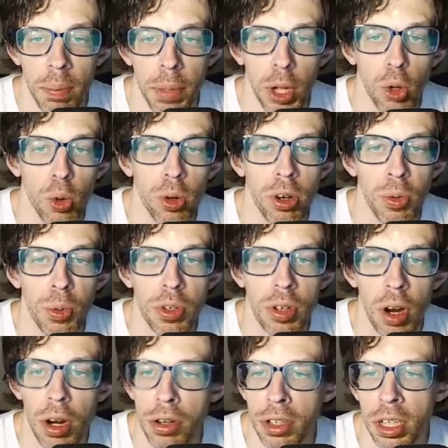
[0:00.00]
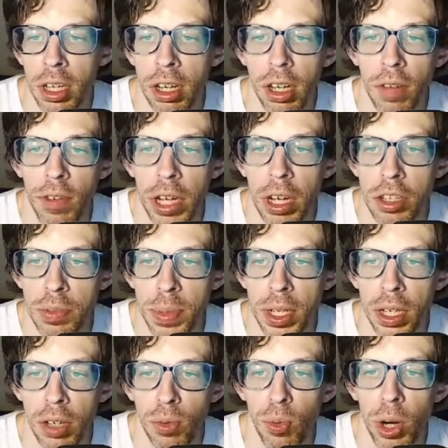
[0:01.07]
McElroy was hardly a loving
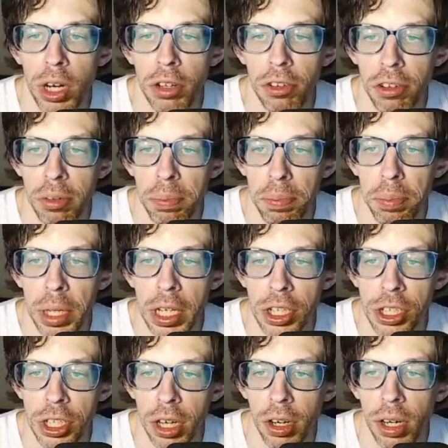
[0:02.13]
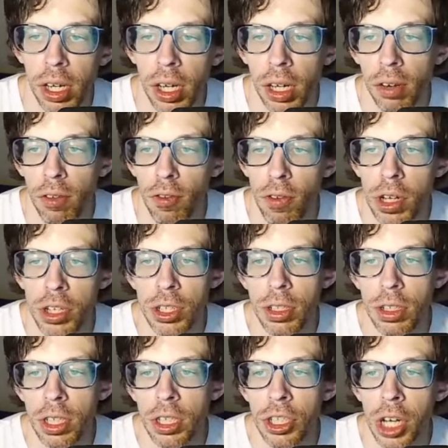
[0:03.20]
husband and regularly beat Sharon.
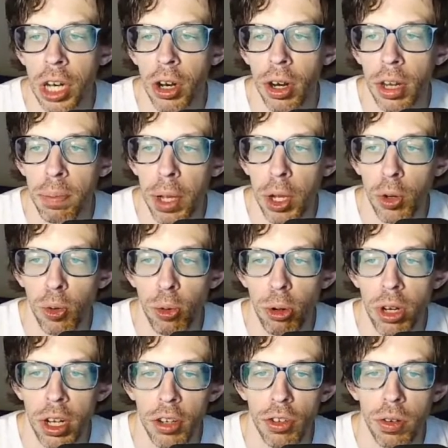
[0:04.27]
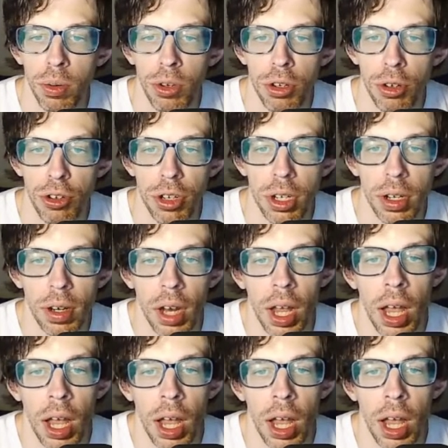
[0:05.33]
Eventually, Sharon and McElroy had 2 children.